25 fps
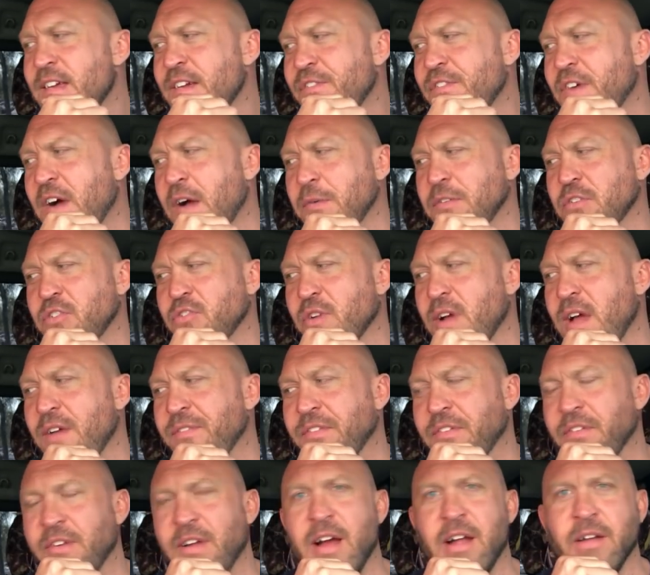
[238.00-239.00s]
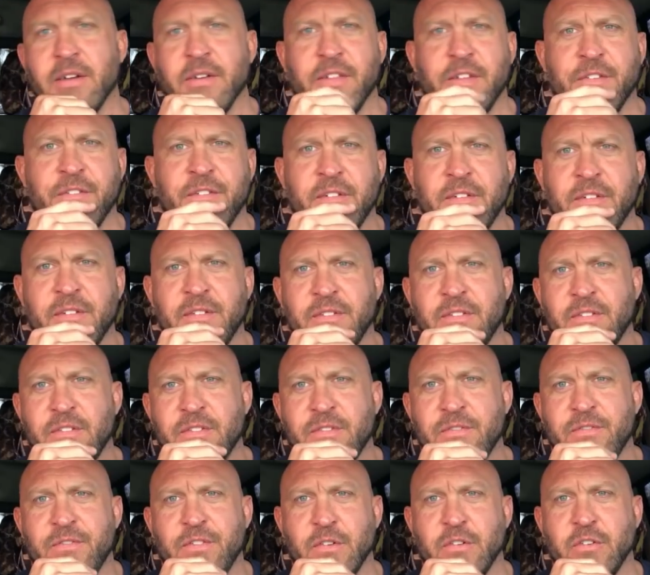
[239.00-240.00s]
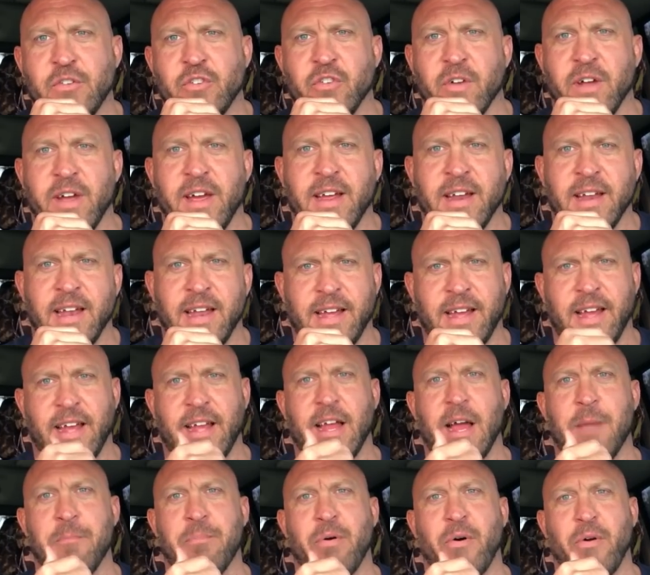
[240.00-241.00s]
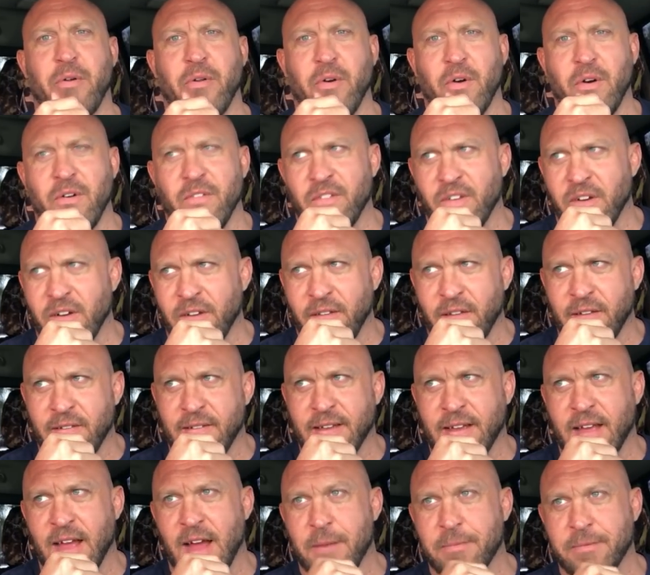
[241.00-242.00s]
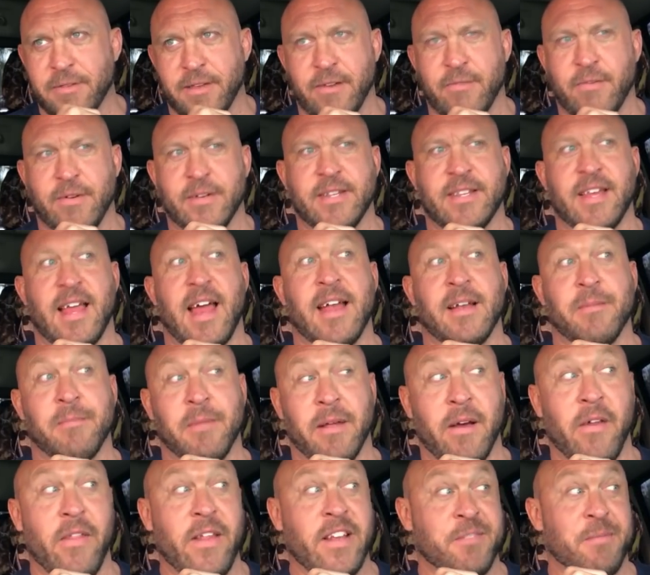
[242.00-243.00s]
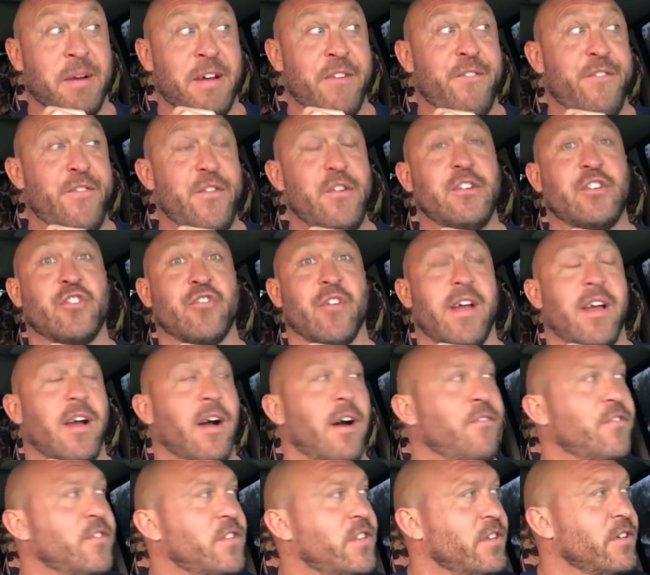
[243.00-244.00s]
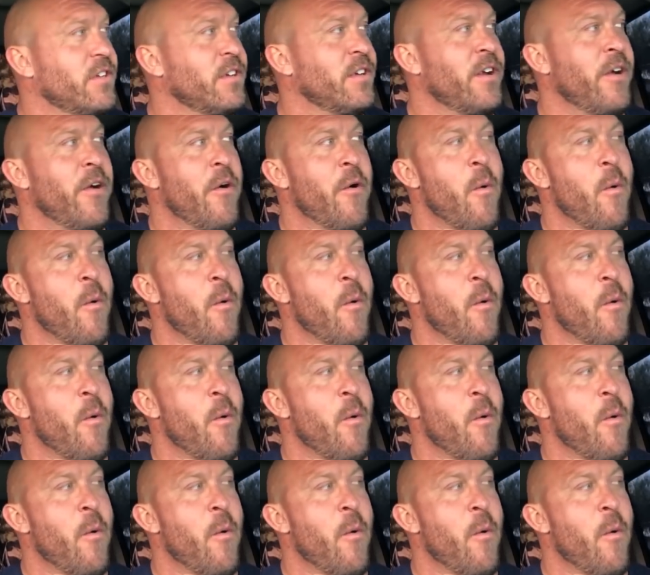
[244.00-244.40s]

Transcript: If I was driving around with a food tray and, like, I got pulled over and, like, the cop's like, what's that? I'm like, oh, that's my food tray, officer.